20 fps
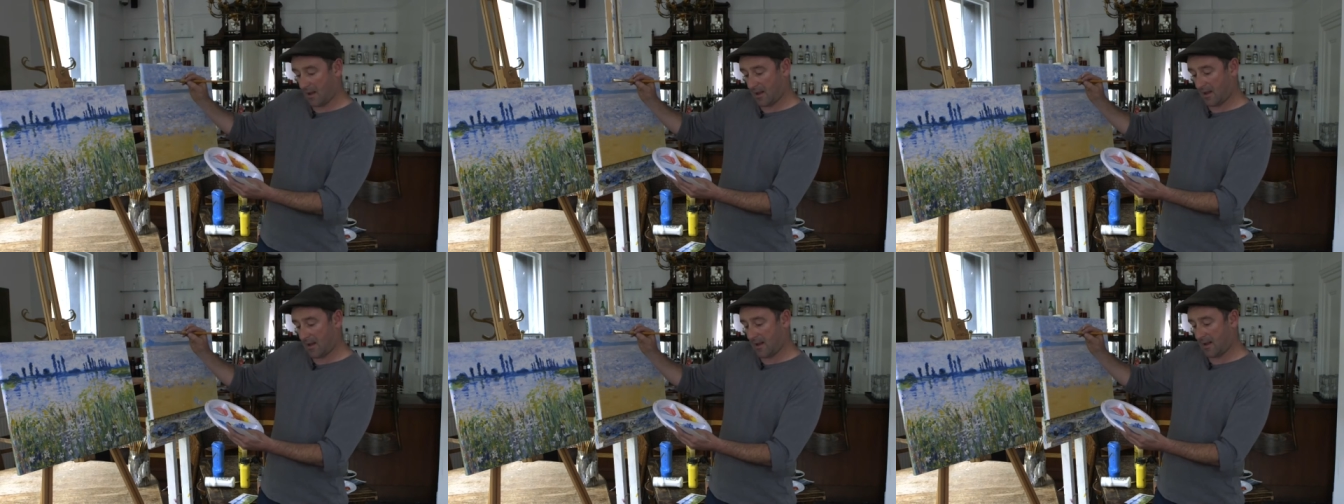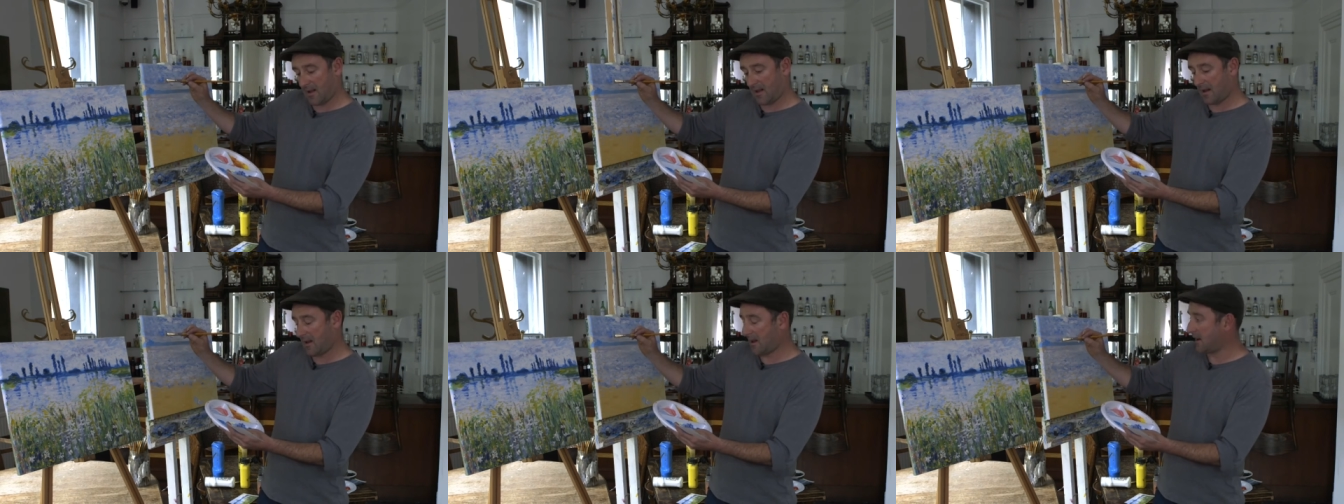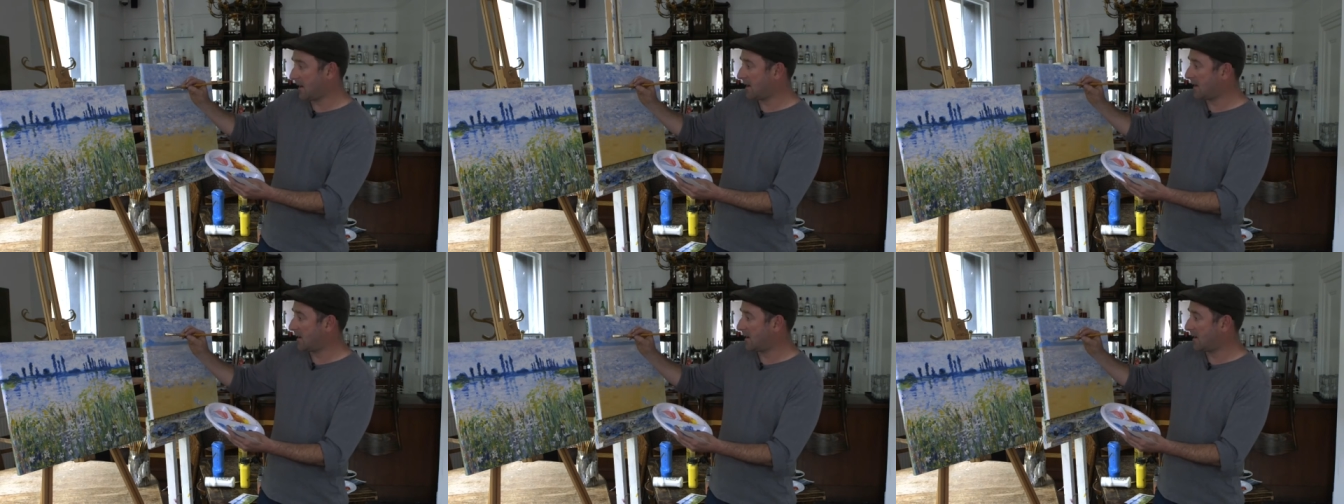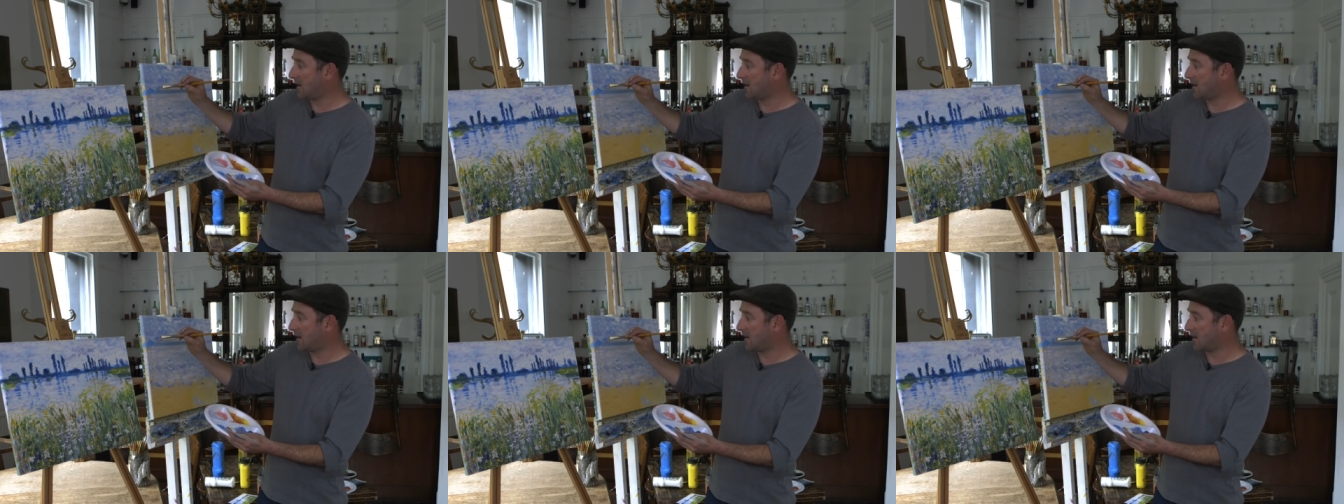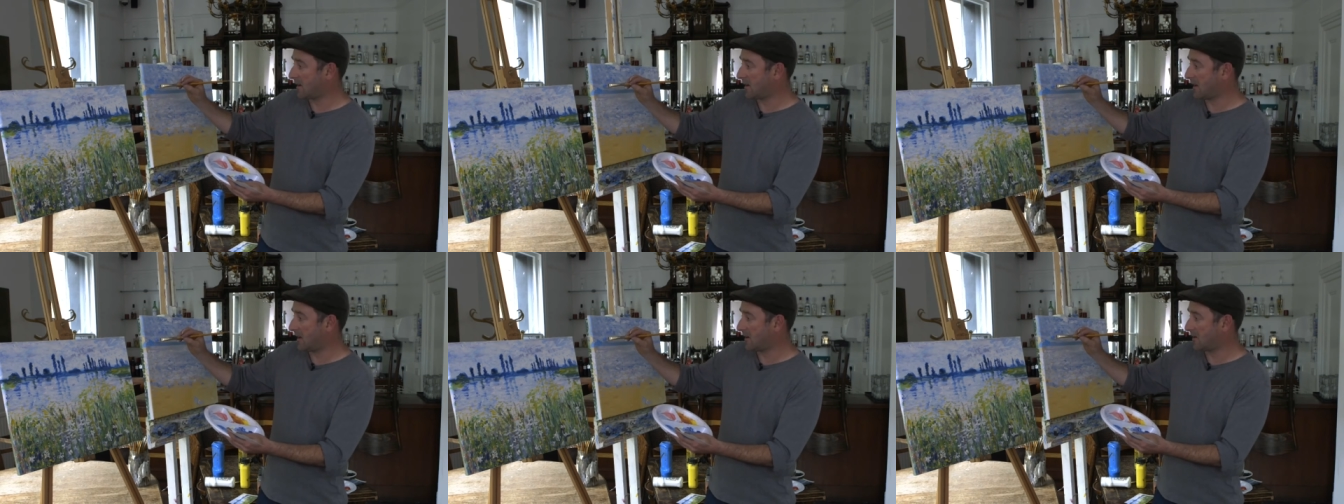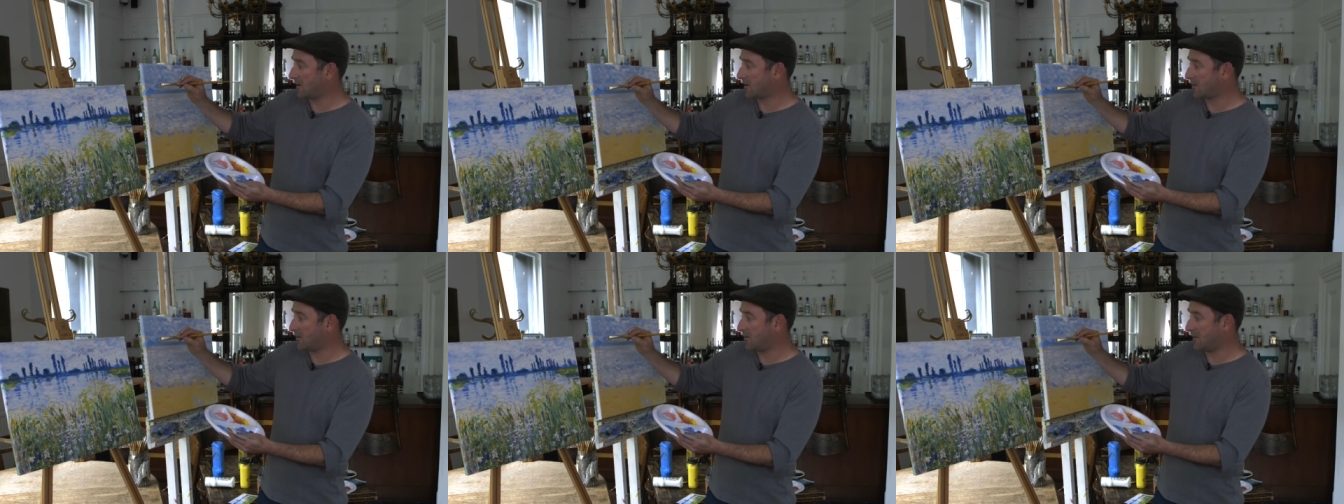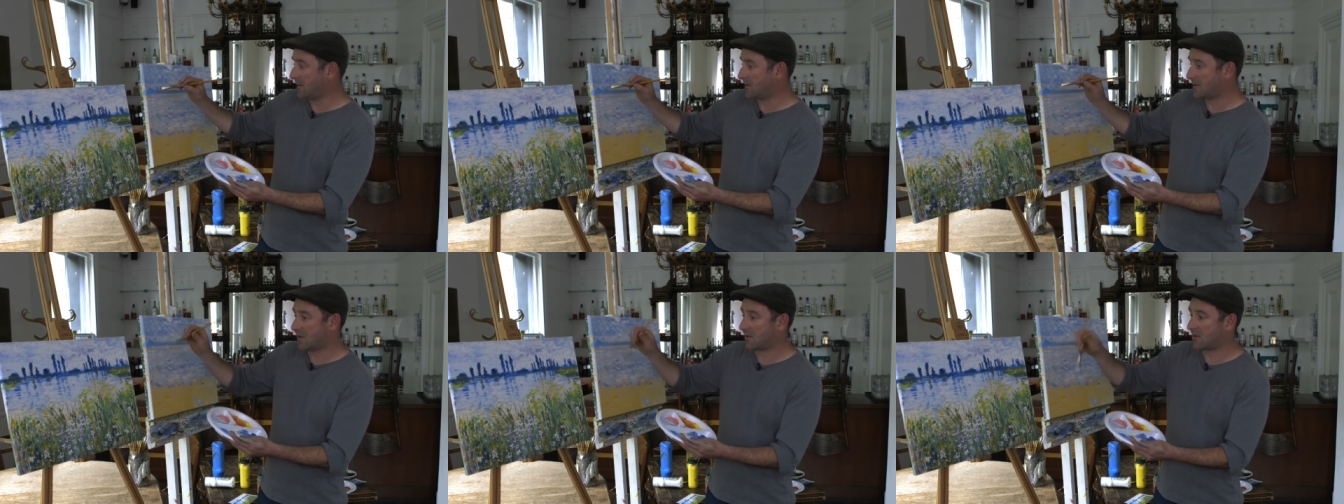uh, okay, just,
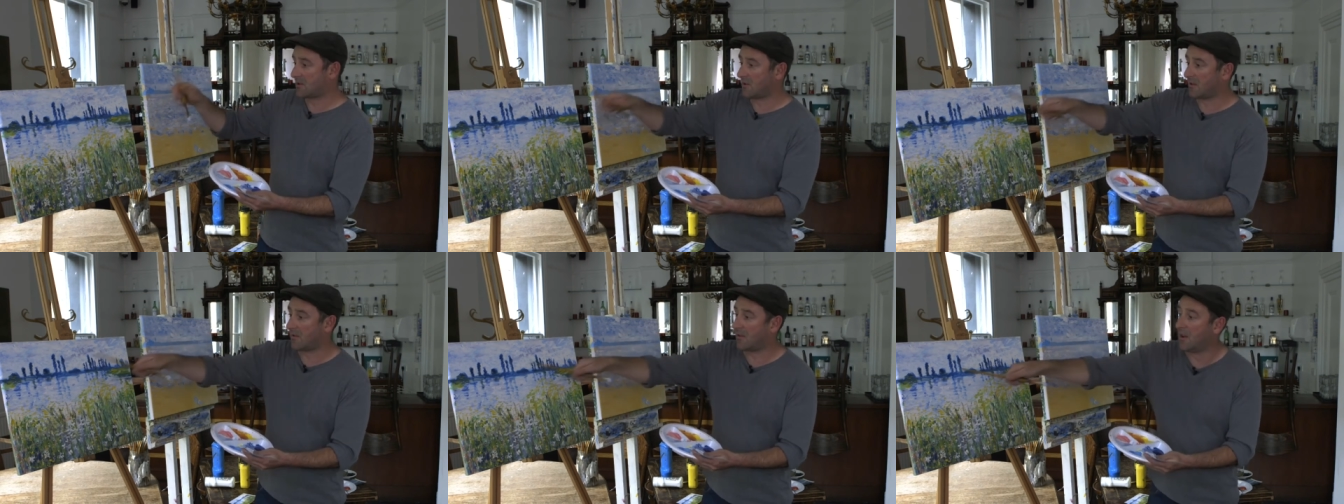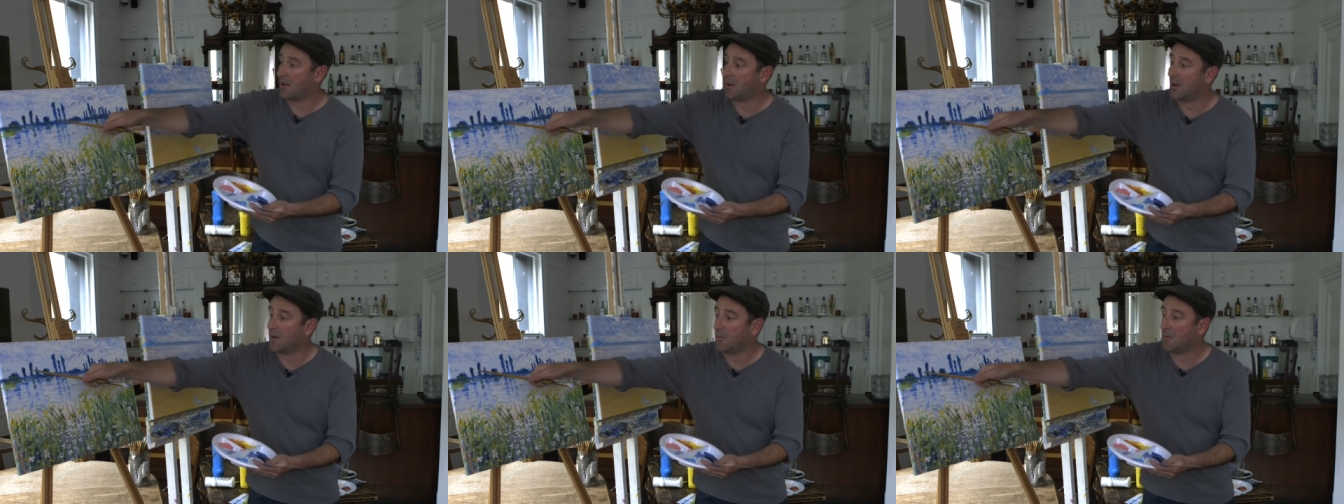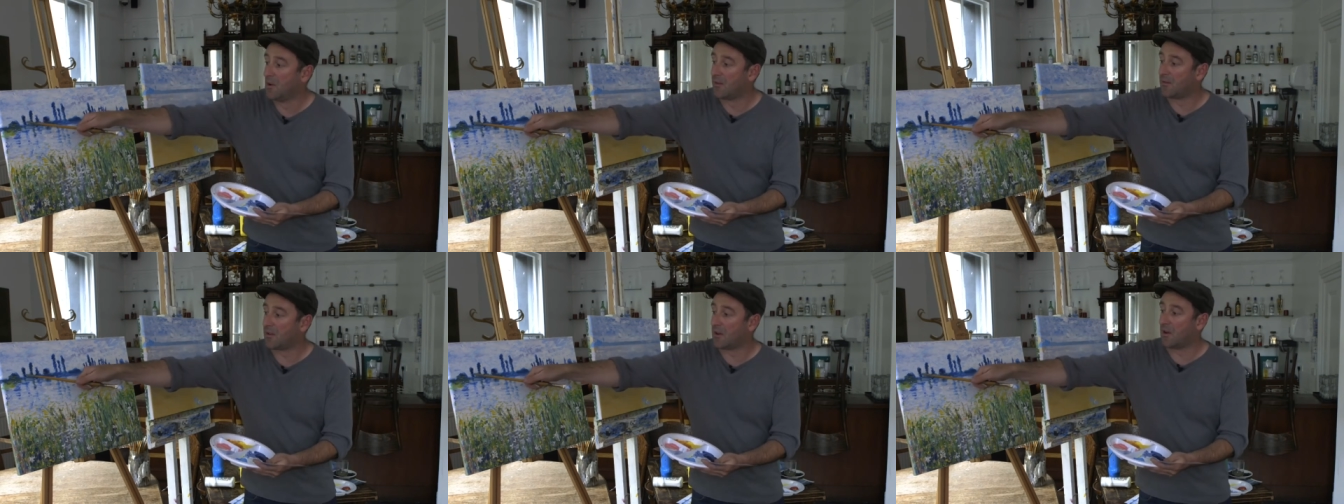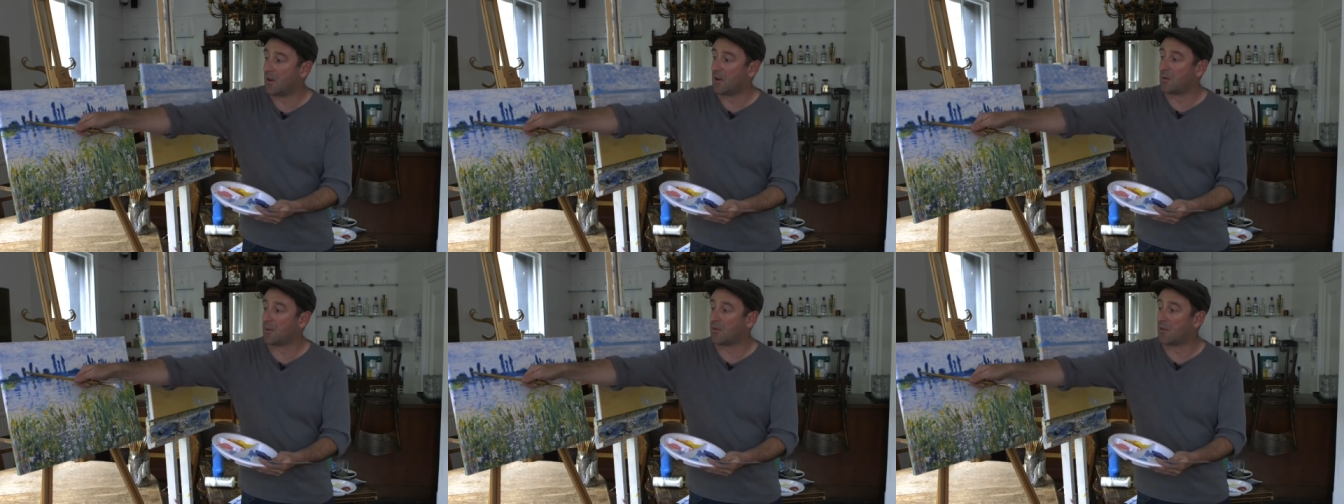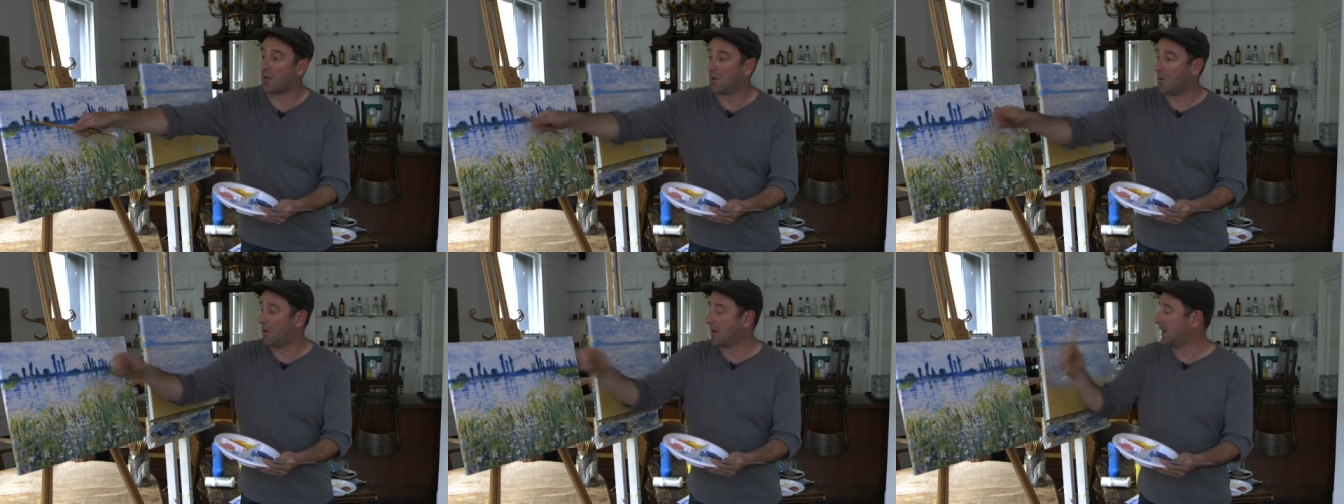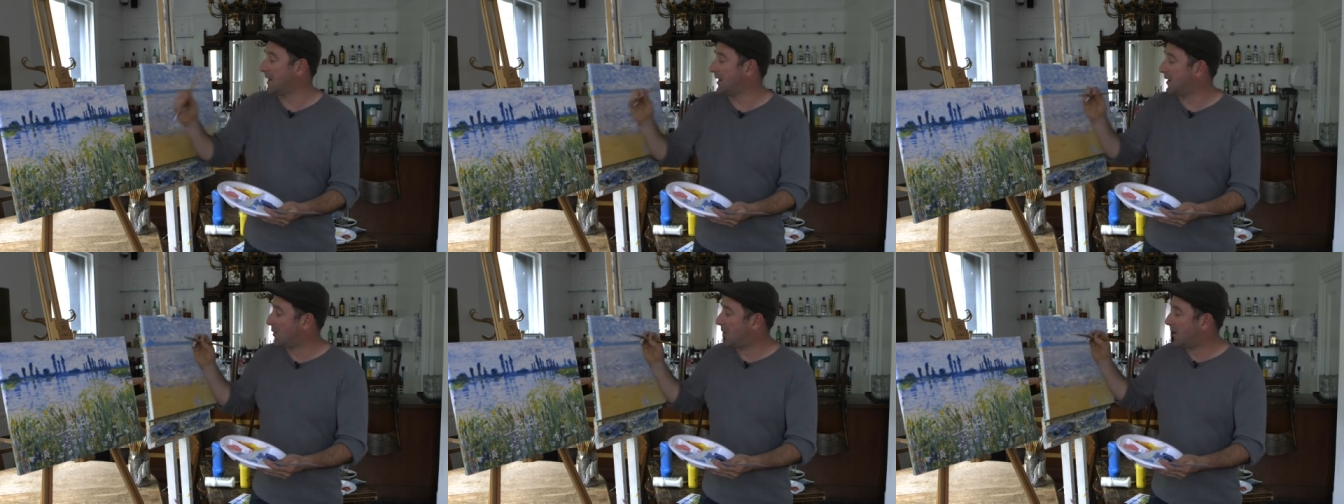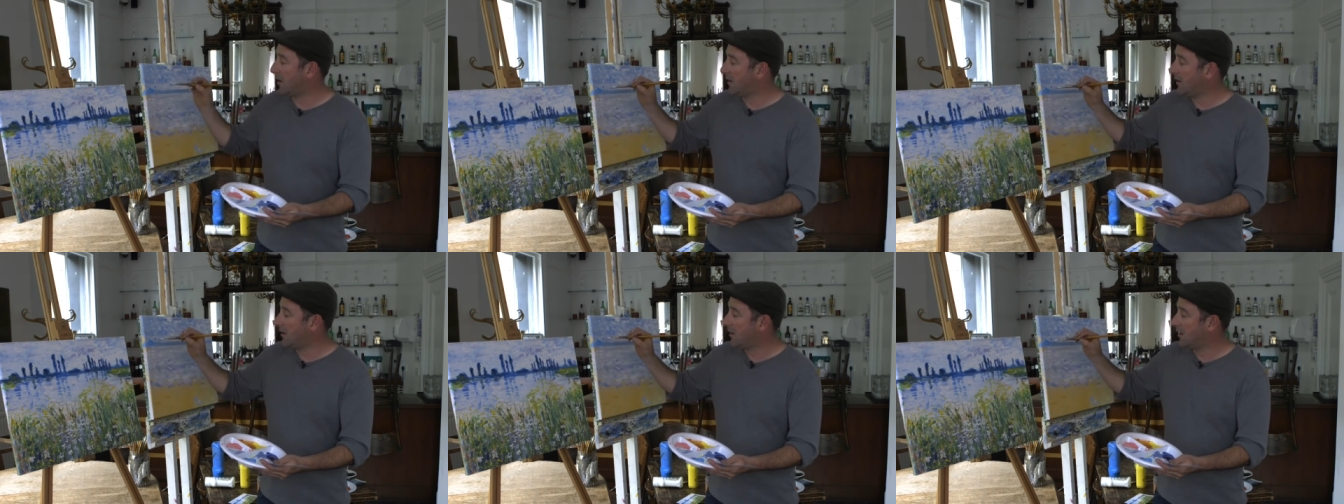just sort of moving along. We've got one little
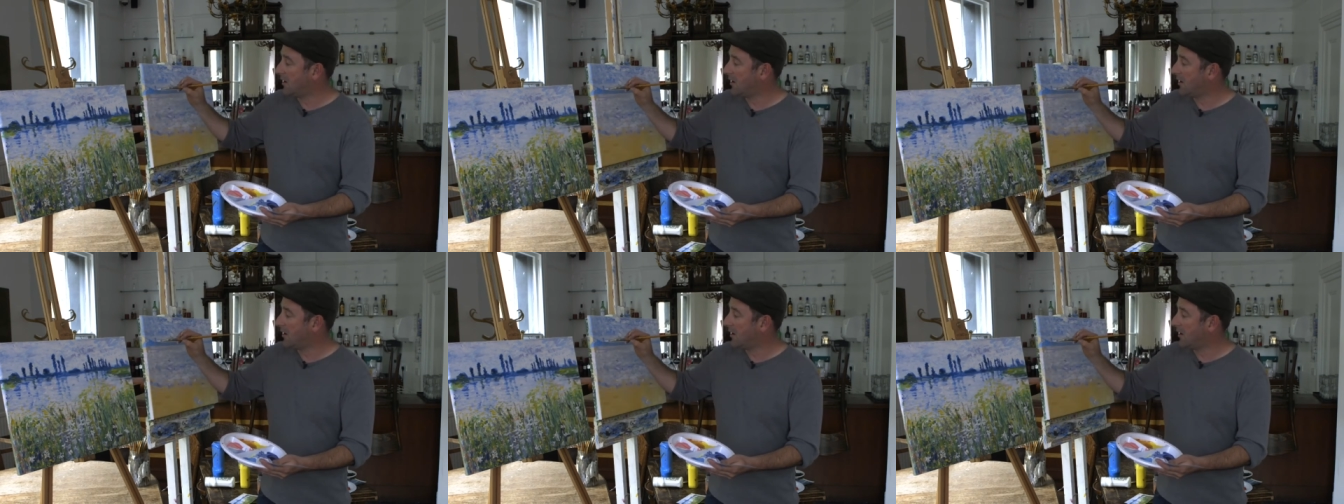one.